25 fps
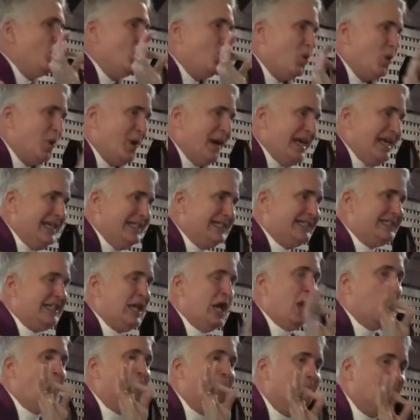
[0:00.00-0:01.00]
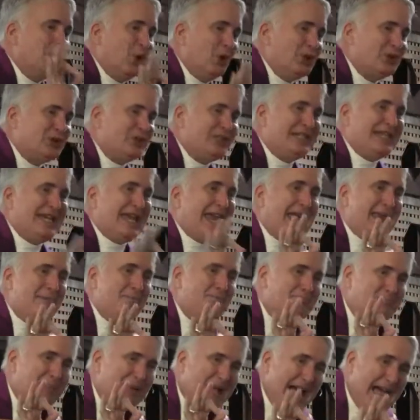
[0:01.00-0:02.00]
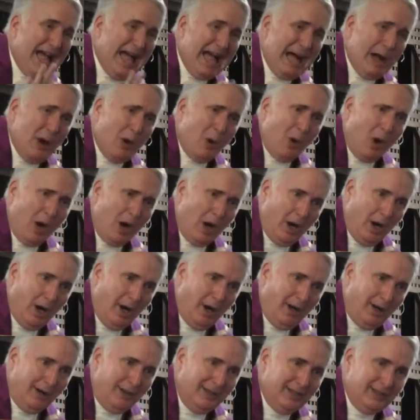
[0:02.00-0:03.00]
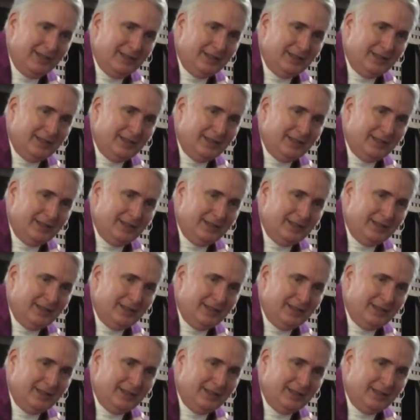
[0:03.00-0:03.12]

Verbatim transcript: grace, mercy, and power